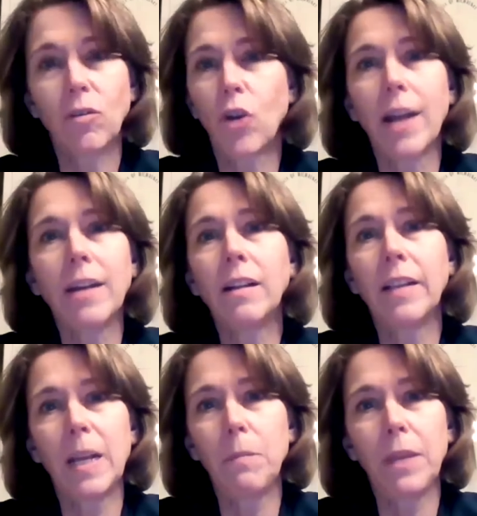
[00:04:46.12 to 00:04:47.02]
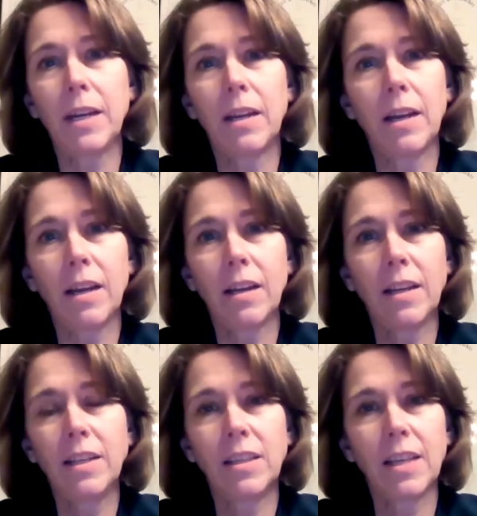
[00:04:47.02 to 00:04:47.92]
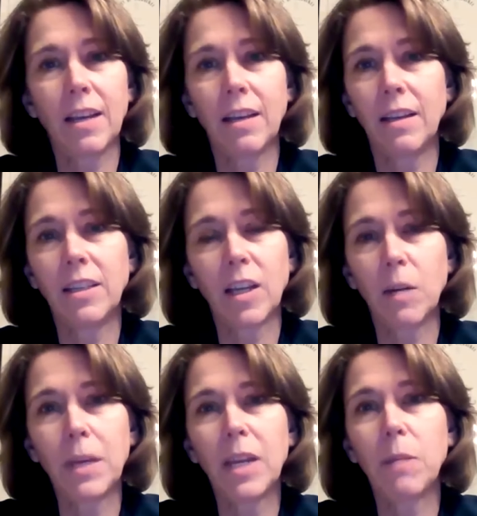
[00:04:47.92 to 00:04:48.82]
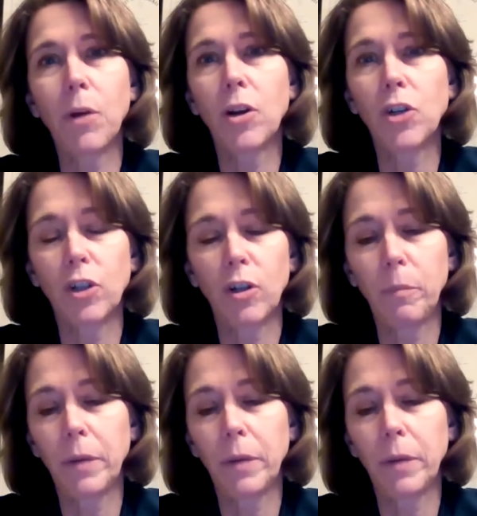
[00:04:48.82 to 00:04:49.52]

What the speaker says: trying to claim that he's going to be impartial.